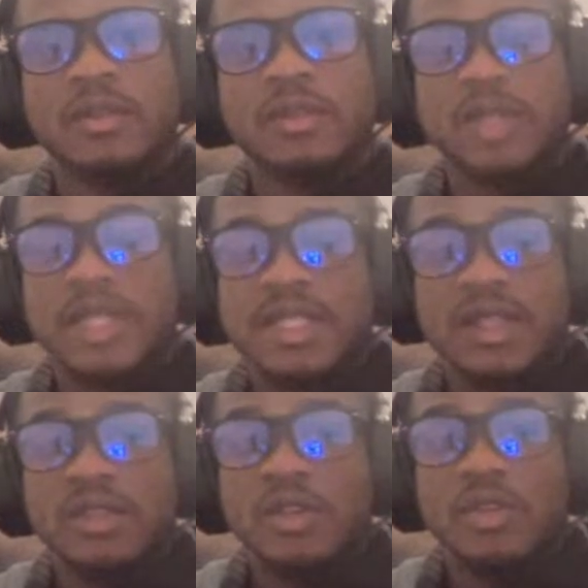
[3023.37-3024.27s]
The
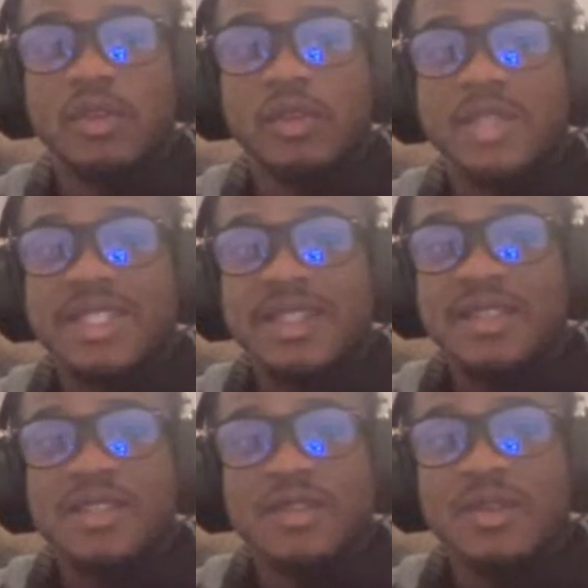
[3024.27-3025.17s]
Sun, no, the Suns
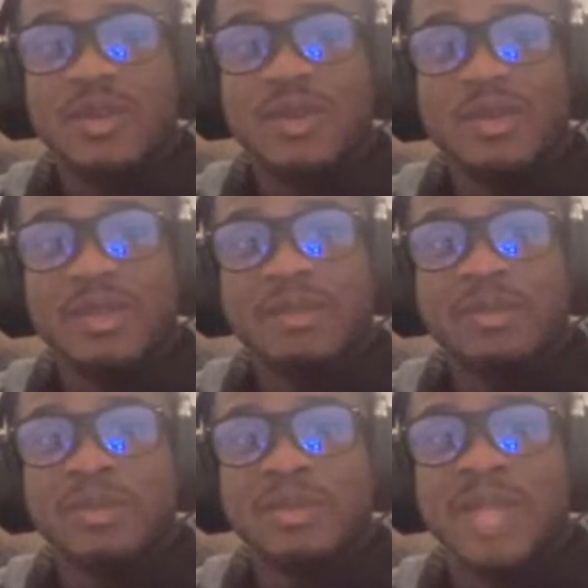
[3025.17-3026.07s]
are the only.
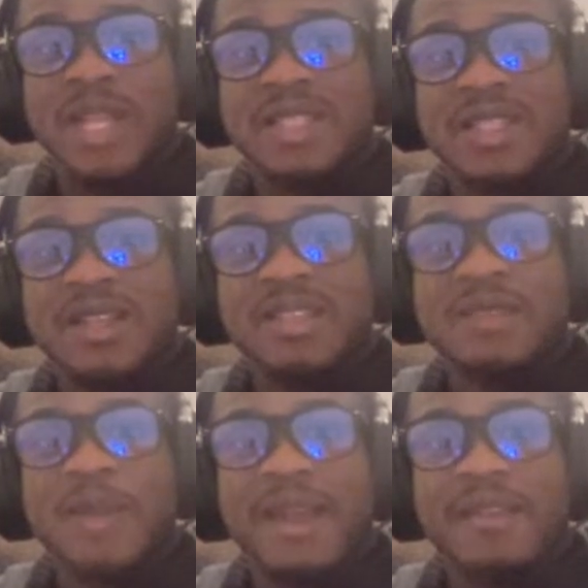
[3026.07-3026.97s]
The Suns
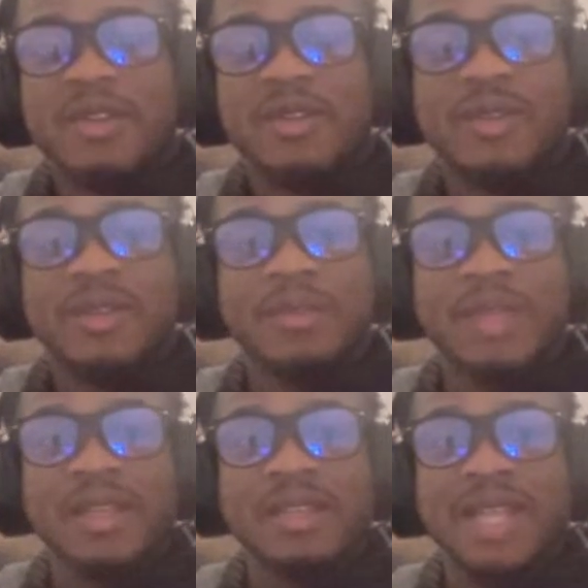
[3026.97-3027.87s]
might have told him
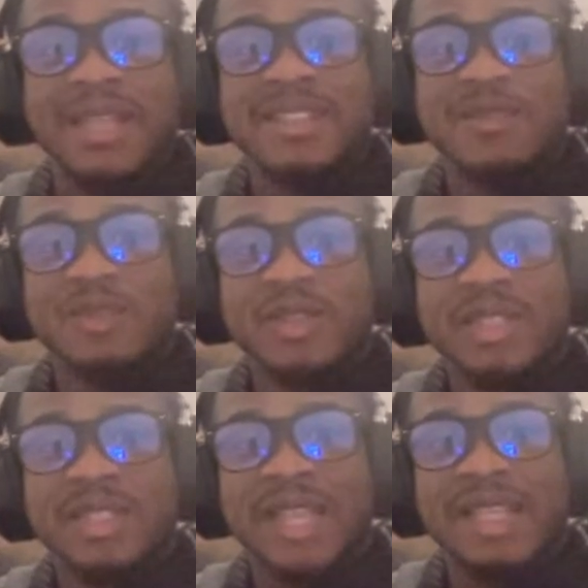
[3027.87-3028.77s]
that, like someone
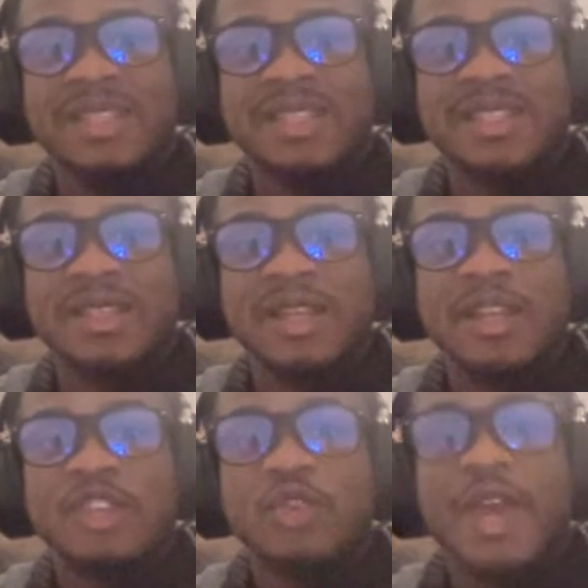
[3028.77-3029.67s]
in like the Sun.
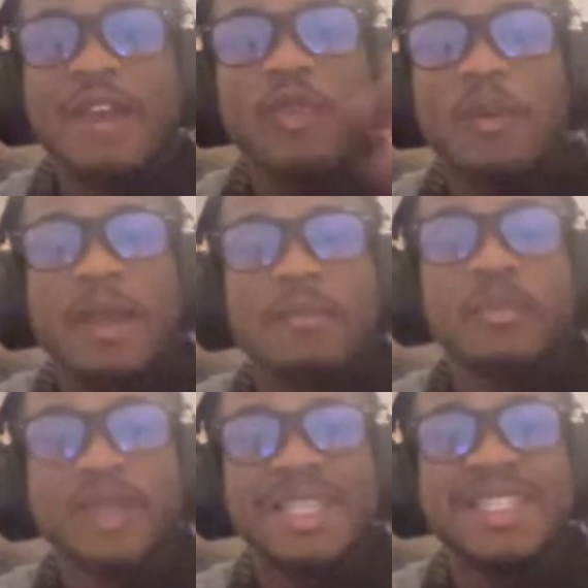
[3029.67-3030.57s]
You gotta
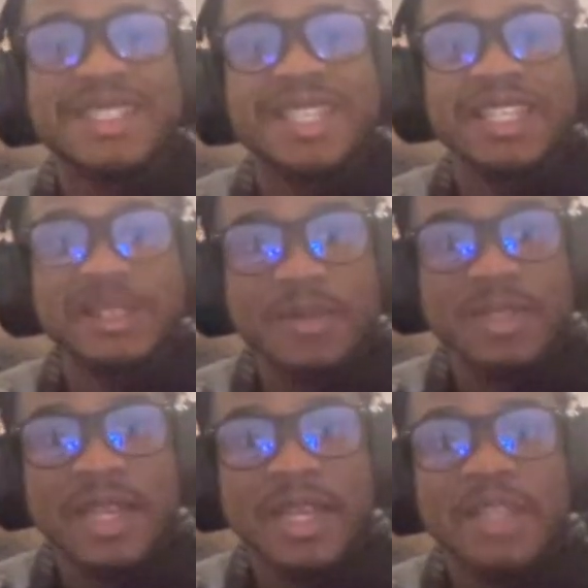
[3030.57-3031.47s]
remember these teams.
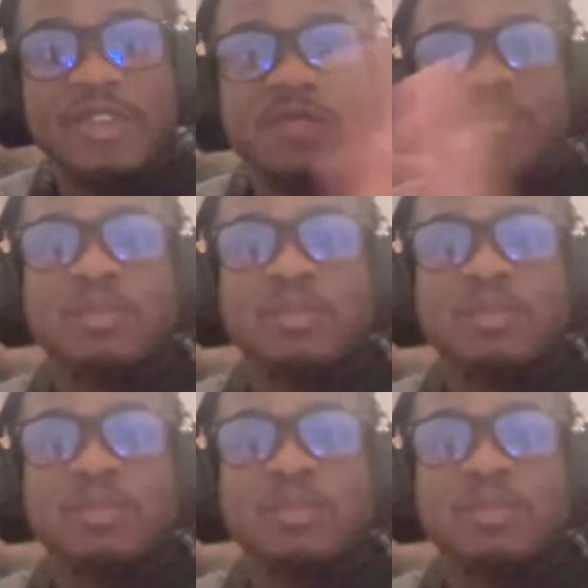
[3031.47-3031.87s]
There's